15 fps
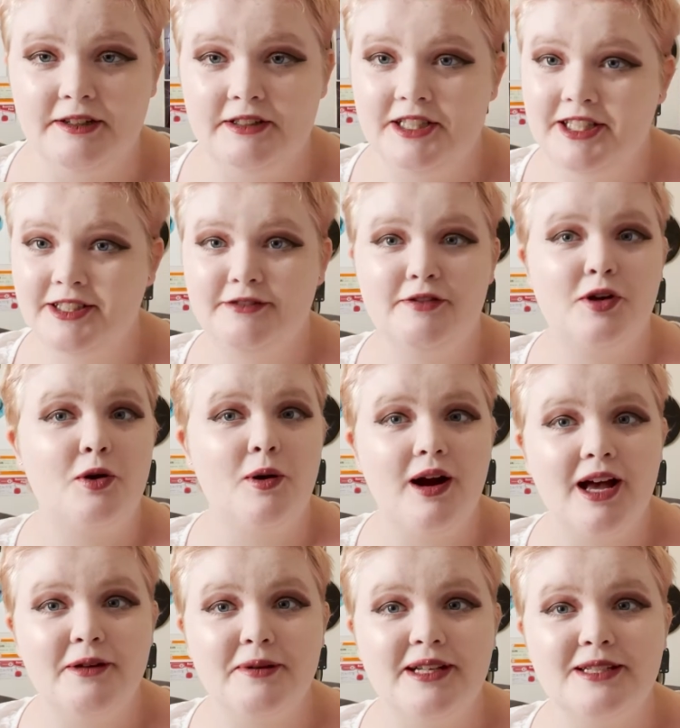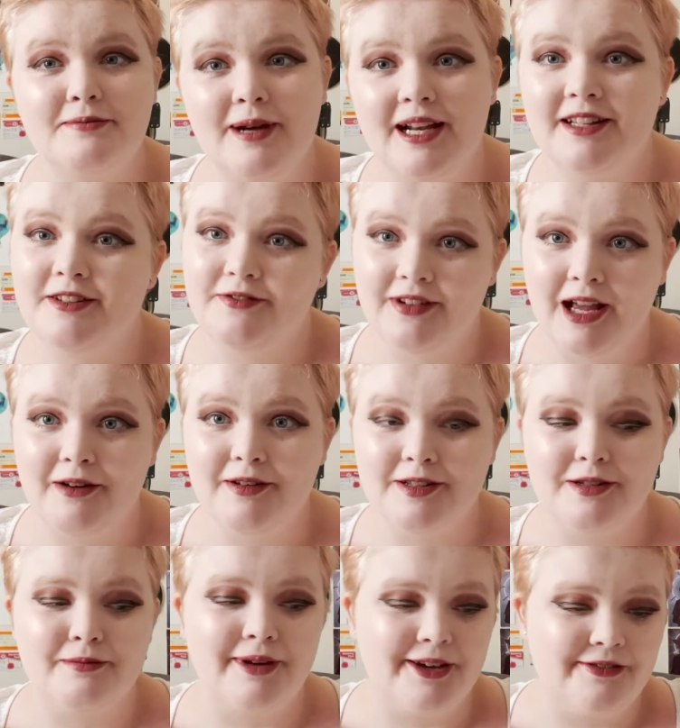It doesn't require me to balance flowers
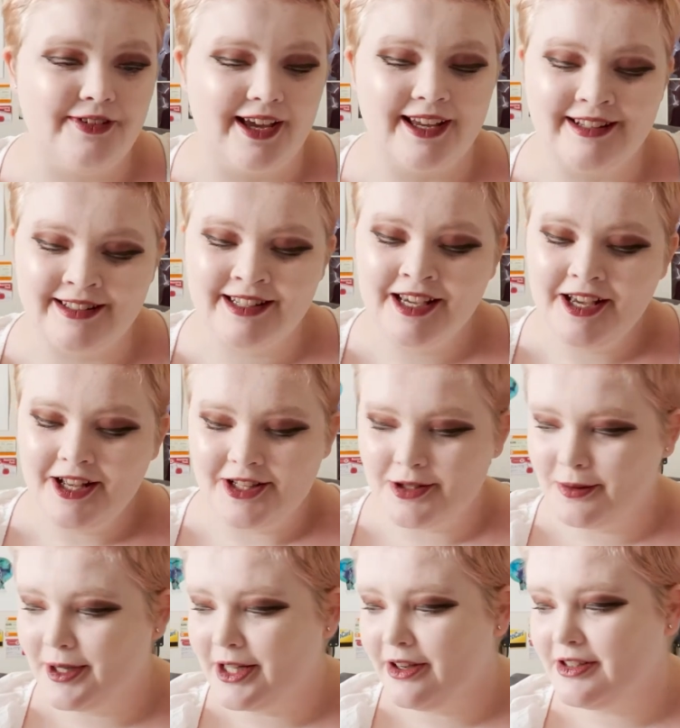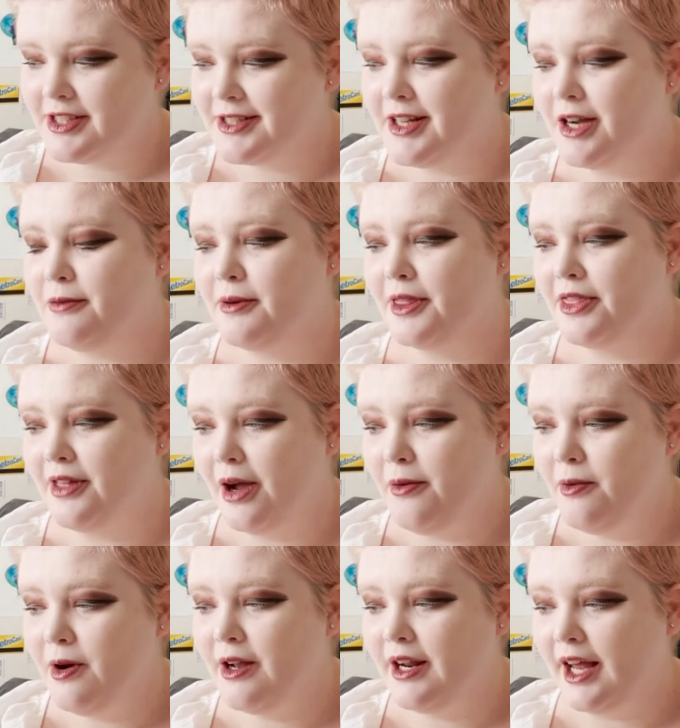on my face. So we're going to start with that
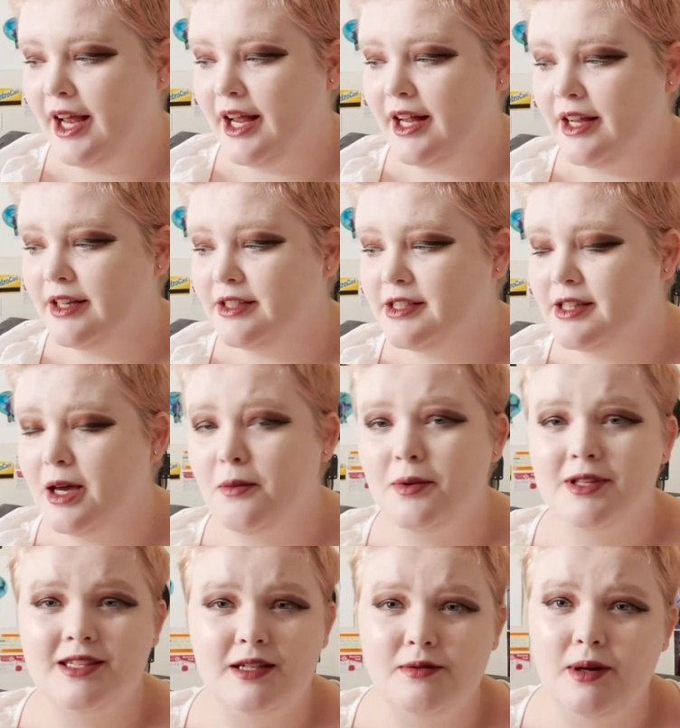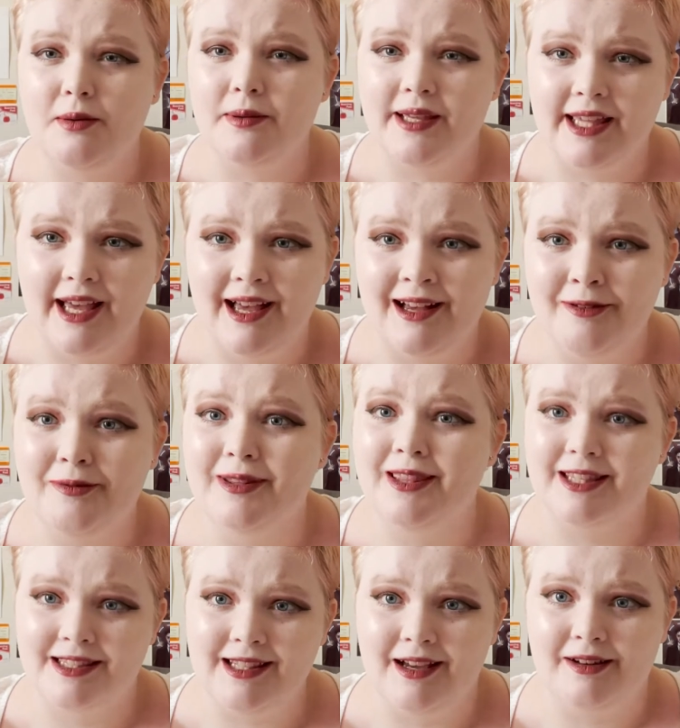one, and then we'll see where we get with
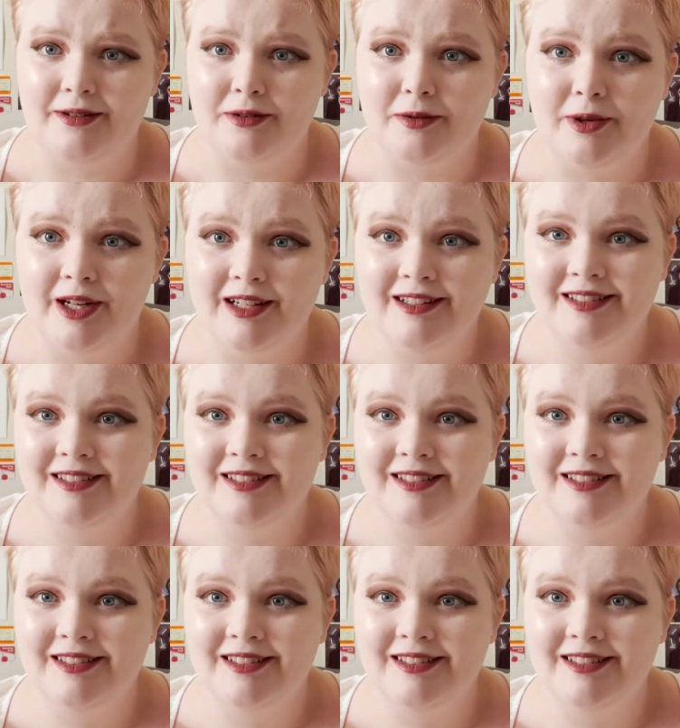the second one.